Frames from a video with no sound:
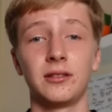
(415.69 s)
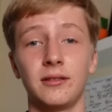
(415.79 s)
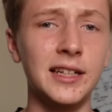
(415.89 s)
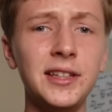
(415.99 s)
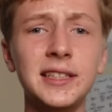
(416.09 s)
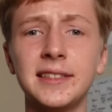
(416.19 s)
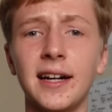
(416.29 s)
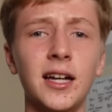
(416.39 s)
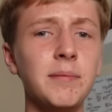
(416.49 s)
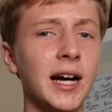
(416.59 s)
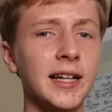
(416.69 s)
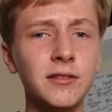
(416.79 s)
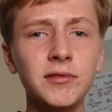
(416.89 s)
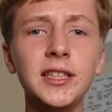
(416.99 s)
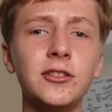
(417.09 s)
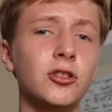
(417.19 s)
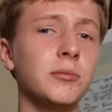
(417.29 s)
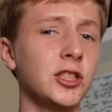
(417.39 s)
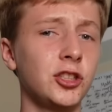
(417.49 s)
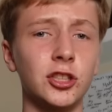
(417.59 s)
And in this time, I didn't really do
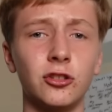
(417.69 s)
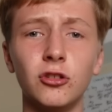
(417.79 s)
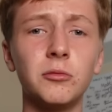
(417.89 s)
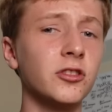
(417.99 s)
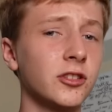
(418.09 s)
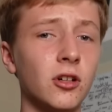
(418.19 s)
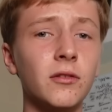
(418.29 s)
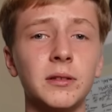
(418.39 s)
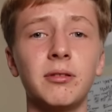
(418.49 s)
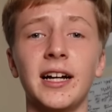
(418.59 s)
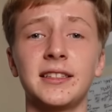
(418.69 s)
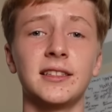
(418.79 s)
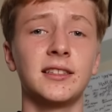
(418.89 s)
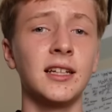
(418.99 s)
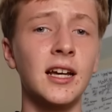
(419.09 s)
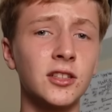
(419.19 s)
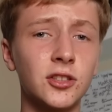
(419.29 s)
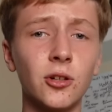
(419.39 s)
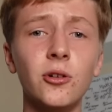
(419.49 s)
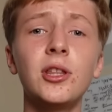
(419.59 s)
much just normal solving practice,
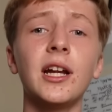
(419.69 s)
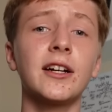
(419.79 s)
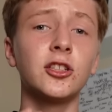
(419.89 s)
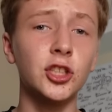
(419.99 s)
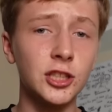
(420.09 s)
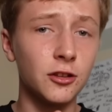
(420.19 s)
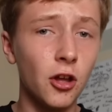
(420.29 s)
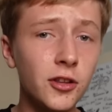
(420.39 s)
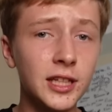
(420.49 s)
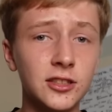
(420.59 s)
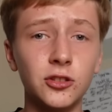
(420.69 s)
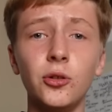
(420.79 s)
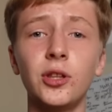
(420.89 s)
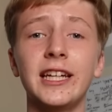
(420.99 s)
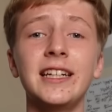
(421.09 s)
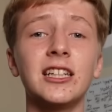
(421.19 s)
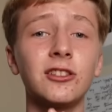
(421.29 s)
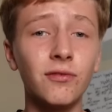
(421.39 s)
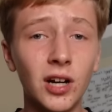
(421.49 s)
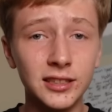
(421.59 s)
so that I could just learn this new thing as
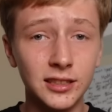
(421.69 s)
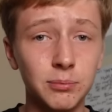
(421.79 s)
fast as